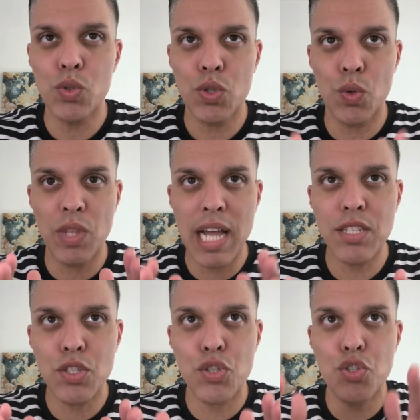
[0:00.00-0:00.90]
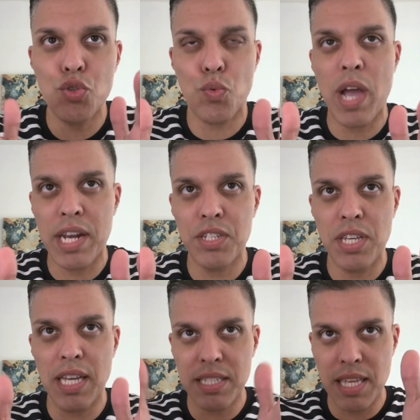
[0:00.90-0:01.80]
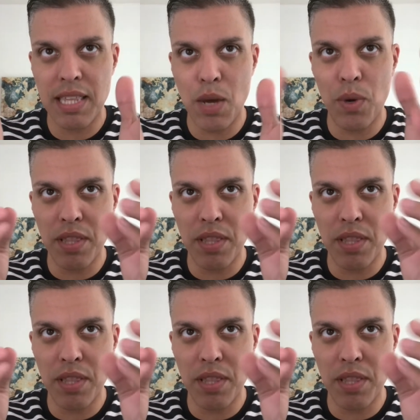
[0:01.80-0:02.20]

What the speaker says: So that's the strategy. I see it that way.